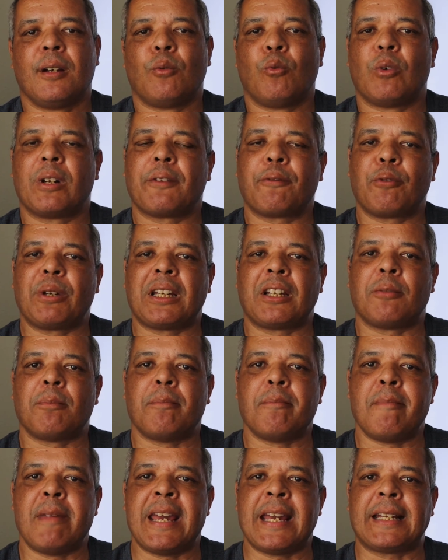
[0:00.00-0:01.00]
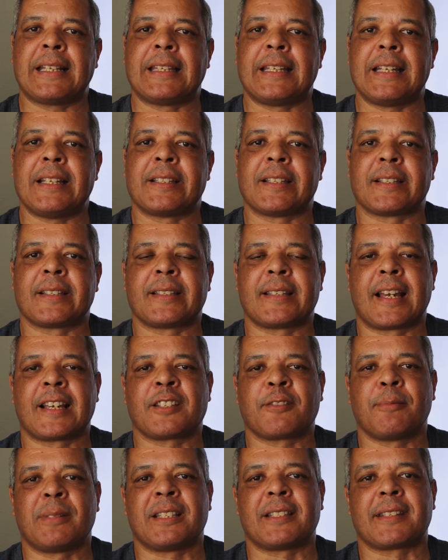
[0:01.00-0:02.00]
What if we can make these
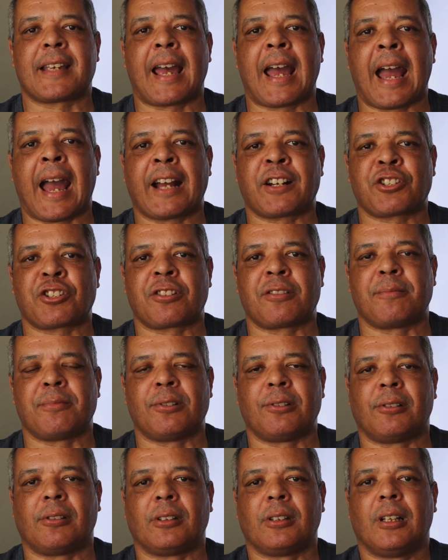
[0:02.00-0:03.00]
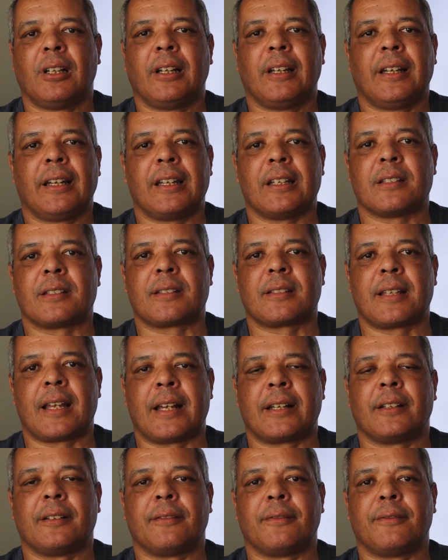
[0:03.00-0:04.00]
assessments actionable
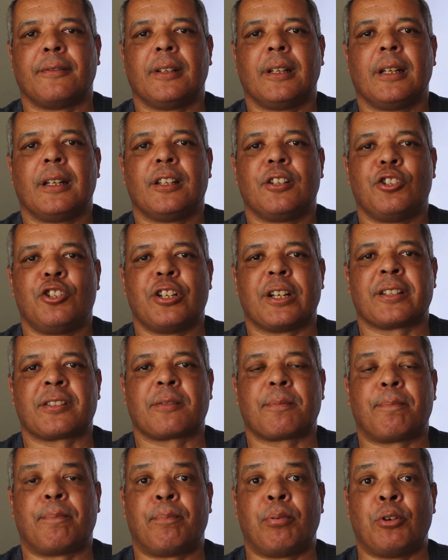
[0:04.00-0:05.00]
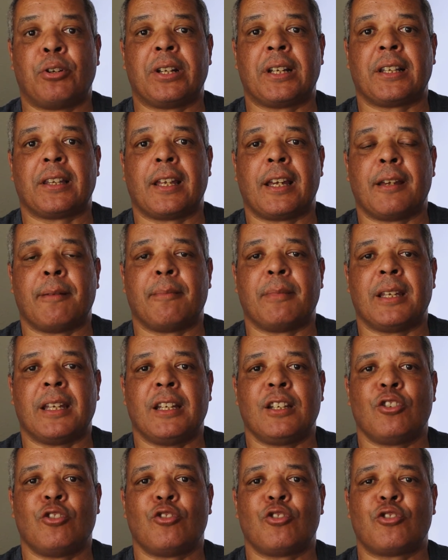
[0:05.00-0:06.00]
instead of just putting them
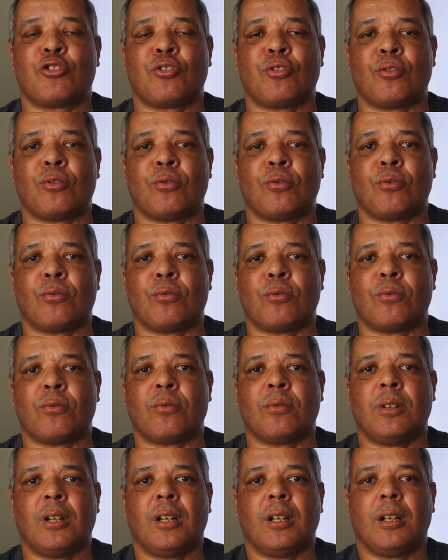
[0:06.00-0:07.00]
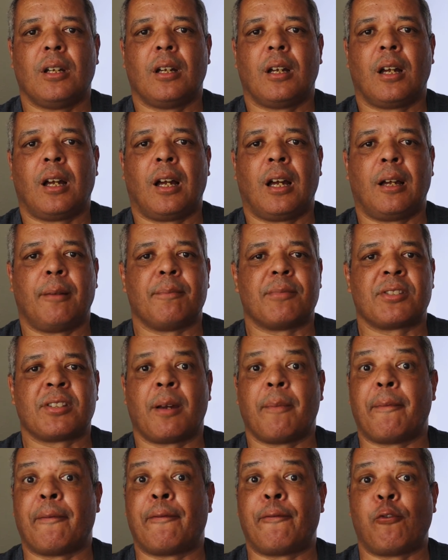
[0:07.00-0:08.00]
into
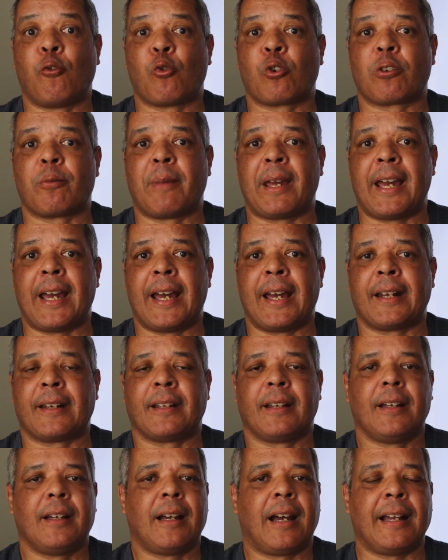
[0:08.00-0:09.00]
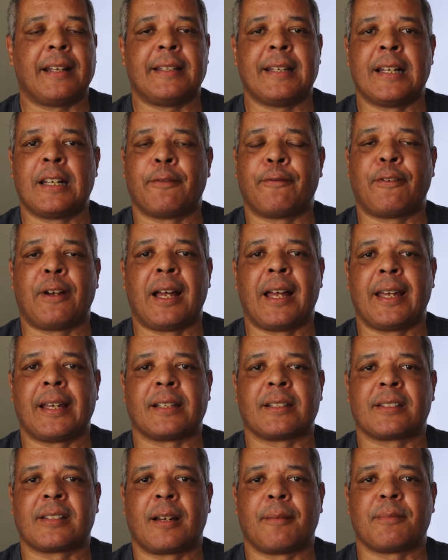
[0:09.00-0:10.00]
some format,
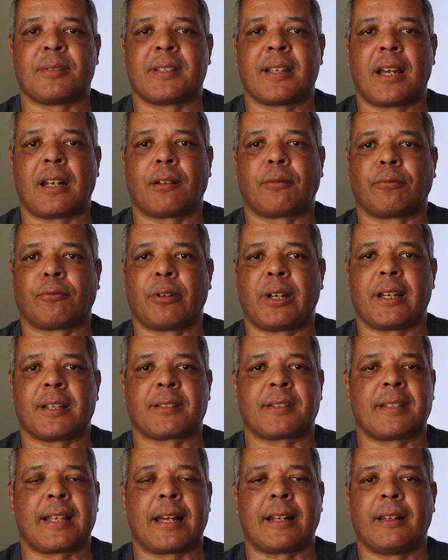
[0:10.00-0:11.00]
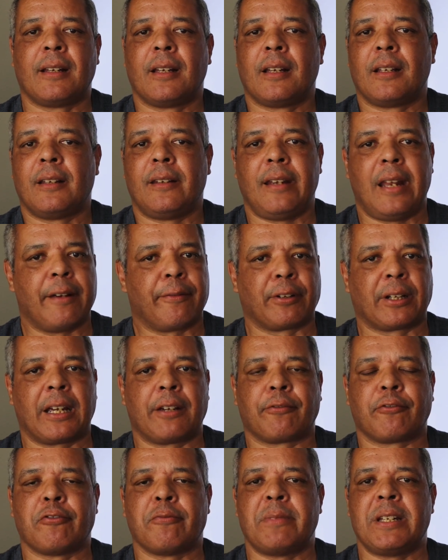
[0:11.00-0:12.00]
identifying some set risks that never
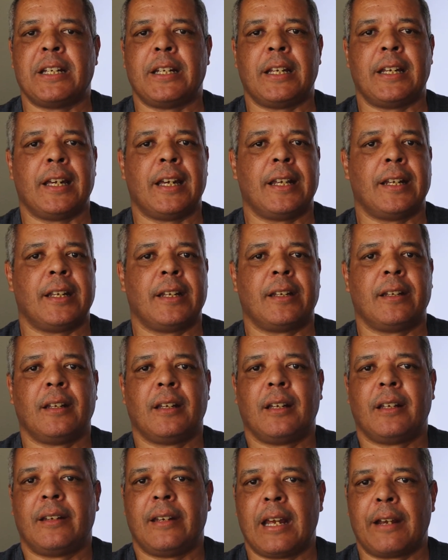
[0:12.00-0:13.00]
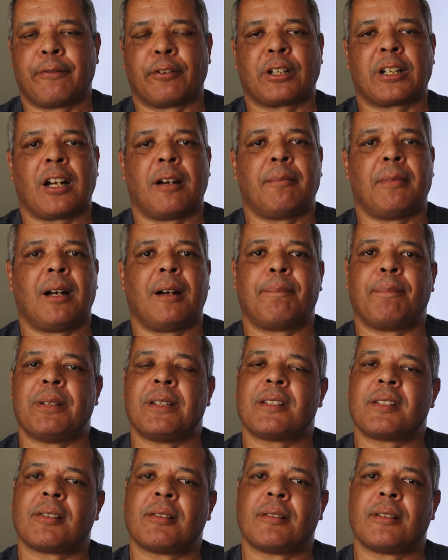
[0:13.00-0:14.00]
get remediated, never come up
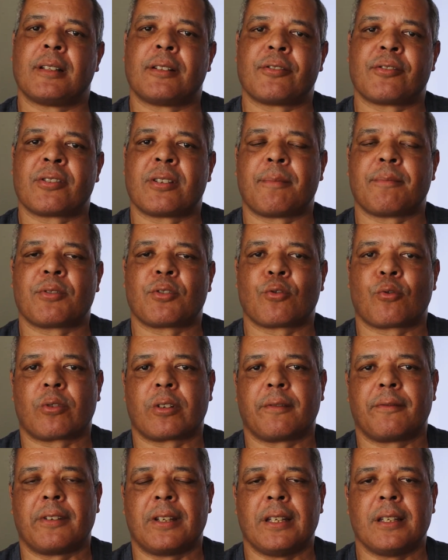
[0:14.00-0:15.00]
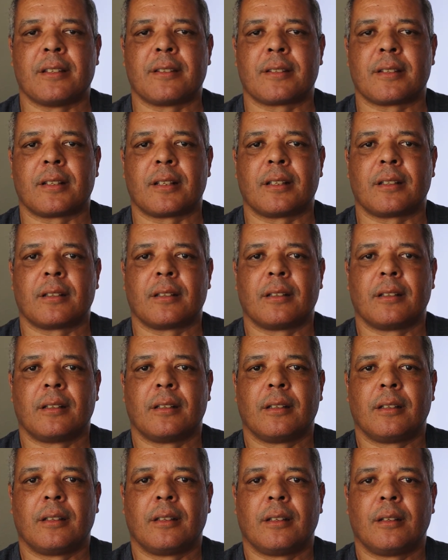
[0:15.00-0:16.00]
until there's some sort of incident?
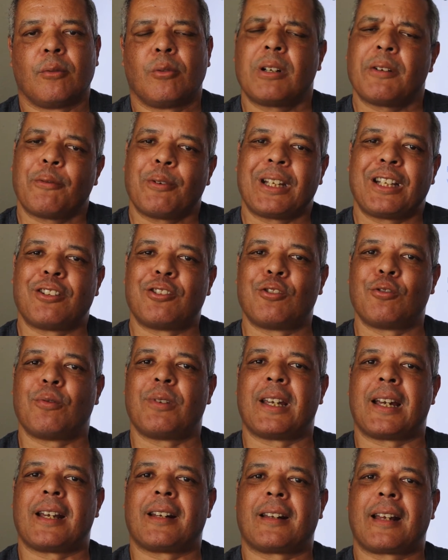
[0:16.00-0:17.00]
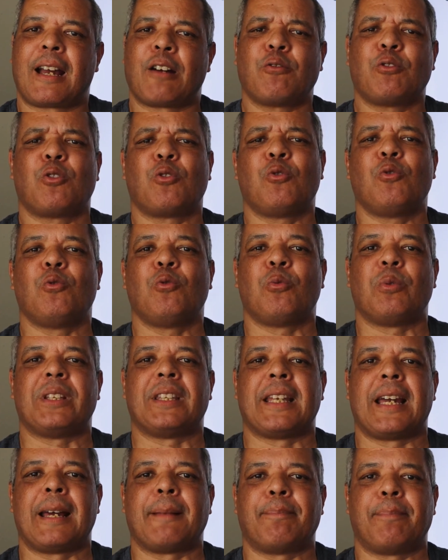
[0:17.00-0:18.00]
What if we could do that? How cool
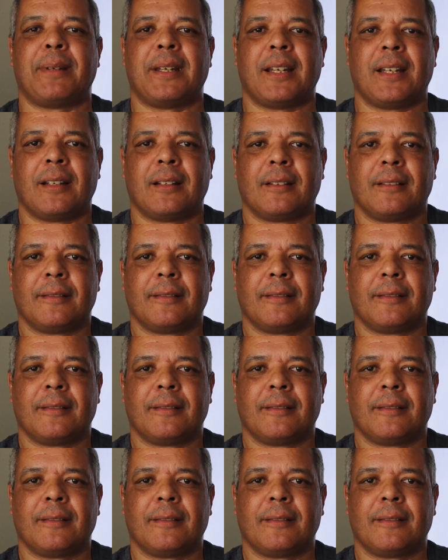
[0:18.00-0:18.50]
would that be?